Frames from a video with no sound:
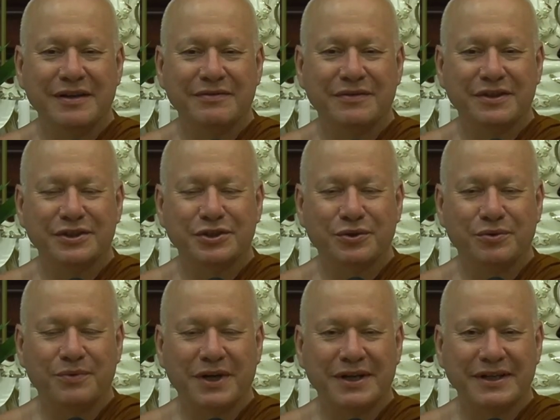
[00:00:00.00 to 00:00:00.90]
for a
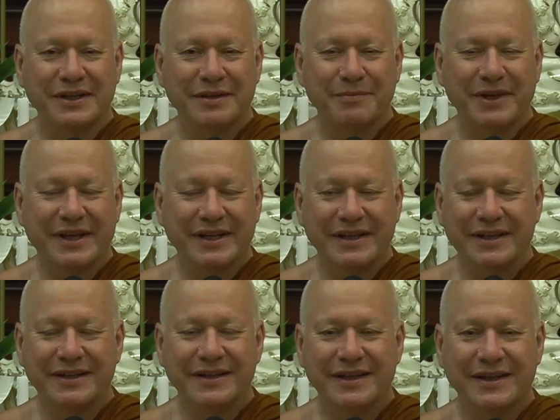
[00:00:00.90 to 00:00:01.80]
short while in the
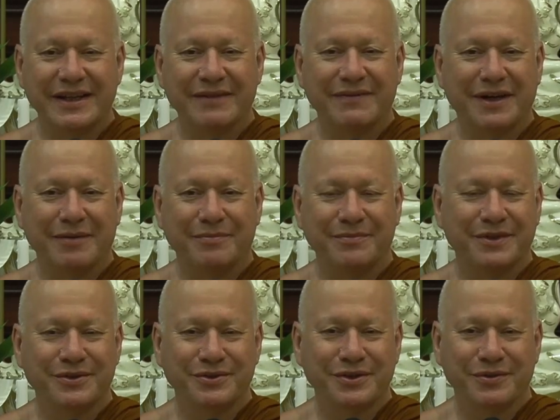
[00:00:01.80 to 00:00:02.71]
beginning and then give up
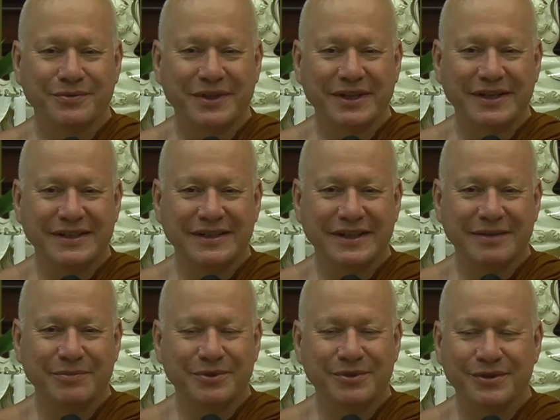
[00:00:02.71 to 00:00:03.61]
because you don't need it
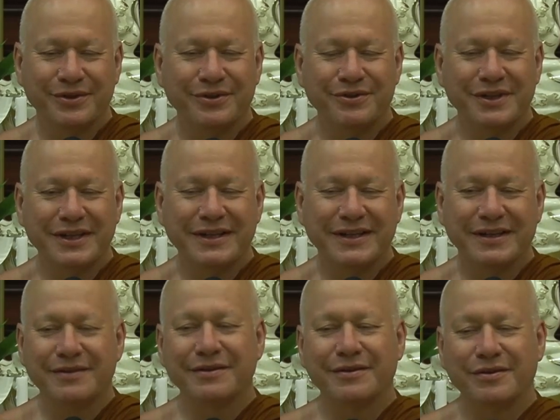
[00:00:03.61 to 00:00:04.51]
anymore. You need
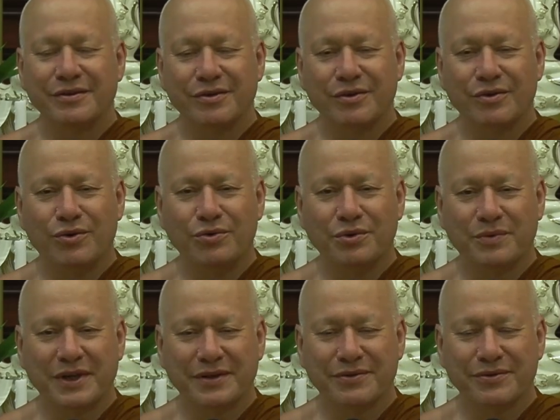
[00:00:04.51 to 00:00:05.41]
it all the
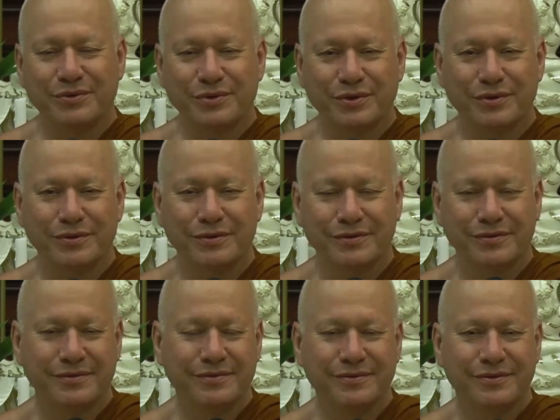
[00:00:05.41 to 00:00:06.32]
way through your
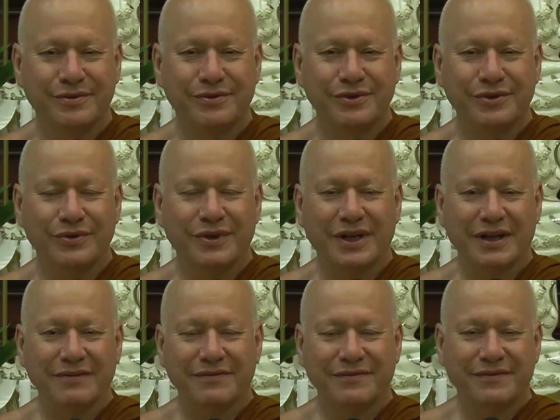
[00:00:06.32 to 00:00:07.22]

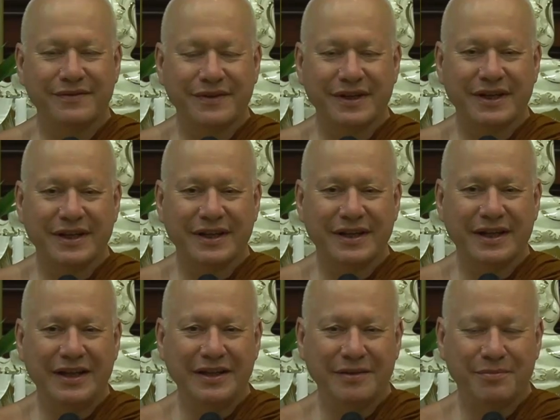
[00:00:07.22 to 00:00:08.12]
life
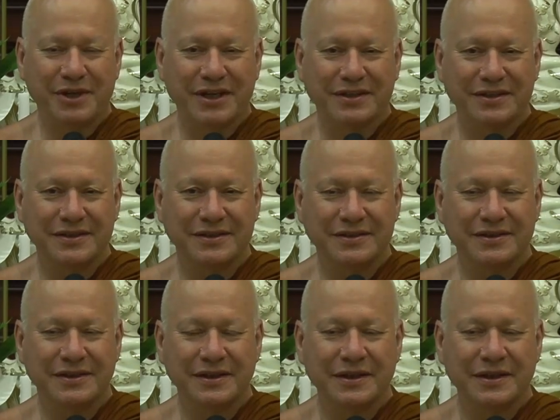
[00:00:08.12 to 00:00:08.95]
in the practice.